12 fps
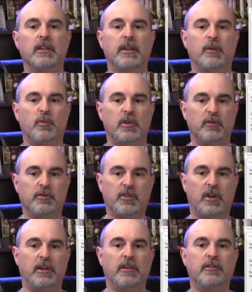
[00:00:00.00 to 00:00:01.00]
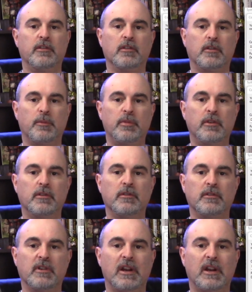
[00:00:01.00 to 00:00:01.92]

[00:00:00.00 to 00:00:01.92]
then when you sign into your computer, you're